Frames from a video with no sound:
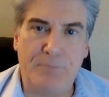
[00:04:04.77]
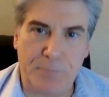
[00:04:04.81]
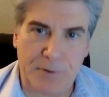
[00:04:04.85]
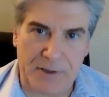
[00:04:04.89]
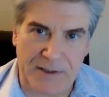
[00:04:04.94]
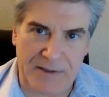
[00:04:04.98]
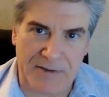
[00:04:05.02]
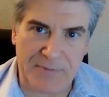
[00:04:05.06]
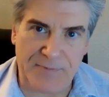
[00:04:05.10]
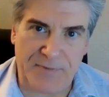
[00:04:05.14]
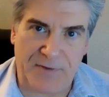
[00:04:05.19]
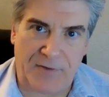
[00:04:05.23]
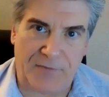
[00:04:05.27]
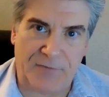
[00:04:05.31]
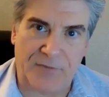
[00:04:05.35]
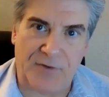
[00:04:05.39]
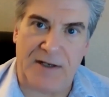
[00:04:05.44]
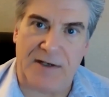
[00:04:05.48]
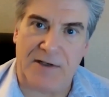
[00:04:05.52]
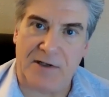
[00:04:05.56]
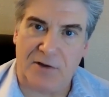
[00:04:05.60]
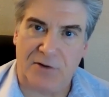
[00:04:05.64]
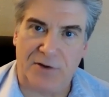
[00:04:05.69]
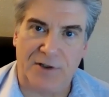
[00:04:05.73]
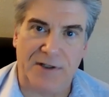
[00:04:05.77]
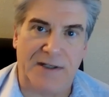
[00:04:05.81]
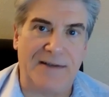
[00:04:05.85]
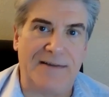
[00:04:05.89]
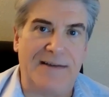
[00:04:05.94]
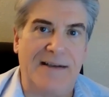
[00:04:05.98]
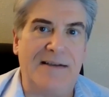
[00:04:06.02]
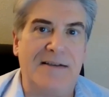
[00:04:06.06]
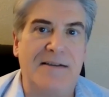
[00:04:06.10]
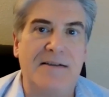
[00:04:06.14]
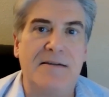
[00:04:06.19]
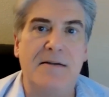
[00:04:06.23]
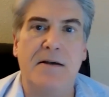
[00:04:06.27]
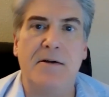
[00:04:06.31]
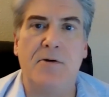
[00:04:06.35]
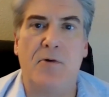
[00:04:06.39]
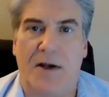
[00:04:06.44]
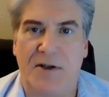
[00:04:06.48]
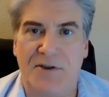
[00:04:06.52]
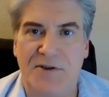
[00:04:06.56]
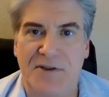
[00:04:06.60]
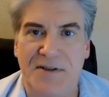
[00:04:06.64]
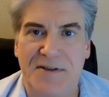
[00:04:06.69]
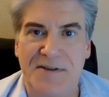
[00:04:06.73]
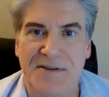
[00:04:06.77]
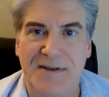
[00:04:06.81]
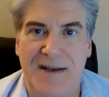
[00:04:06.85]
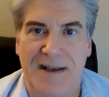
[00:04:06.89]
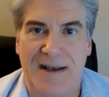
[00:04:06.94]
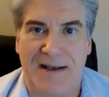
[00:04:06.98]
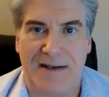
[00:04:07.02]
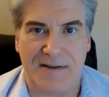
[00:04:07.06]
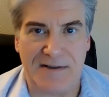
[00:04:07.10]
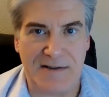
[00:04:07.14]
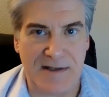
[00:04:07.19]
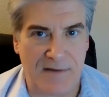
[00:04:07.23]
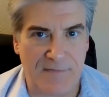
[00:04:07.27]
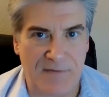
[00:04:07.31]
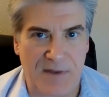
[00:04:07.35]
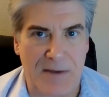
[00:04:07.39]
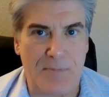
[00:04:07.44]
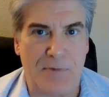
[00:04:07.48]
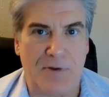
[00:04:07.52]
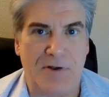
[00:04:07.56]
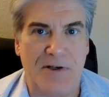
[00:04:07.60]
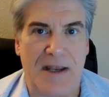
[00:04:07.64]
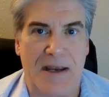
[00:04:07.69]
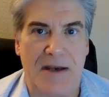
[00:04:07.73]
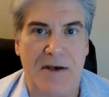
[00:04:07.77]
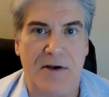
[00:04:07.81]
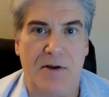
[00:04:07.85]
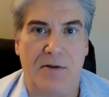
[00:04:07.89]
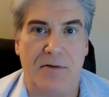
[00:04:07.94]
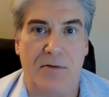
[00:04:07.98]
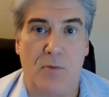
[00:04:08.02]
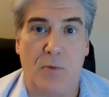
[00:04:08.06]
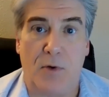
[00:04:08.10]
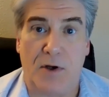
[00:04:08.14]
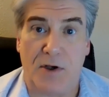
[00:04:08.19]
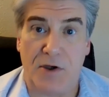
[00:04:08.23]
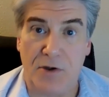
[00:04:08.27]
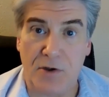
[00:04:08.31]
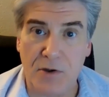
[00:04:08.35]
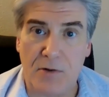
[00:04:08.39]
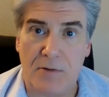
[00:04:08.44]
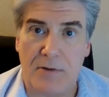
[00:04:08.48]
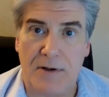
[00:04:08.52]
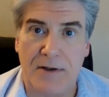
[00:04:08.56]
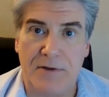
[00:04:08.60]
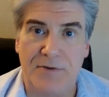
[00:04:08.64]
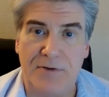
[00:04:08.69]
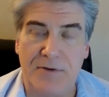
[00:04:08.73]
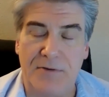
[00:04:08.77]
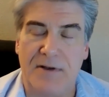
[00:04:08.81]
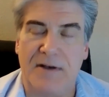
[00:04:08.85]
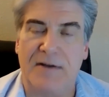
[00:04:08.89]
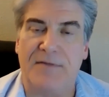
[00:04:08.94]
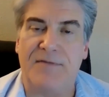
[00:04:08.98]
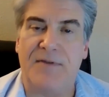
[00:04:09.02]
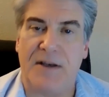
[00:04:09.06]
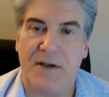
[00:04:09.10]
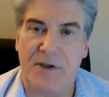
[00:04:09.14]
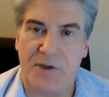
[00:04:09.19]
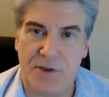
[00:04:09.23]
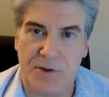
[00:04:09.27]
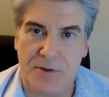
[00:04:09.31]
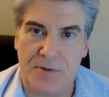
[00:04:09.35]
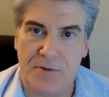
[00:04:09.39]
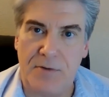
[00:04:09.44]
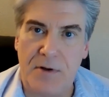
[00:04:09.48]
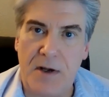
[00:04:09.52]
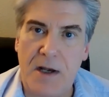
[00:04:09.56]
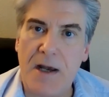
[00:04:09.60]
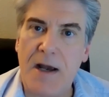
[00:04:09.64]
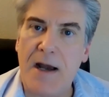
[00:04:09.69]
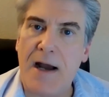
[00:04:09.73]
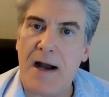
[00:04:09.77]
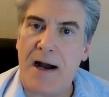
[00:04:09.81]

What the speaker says: Please feel free to look at these questions and see if they pertain to what you're going through. And if they do,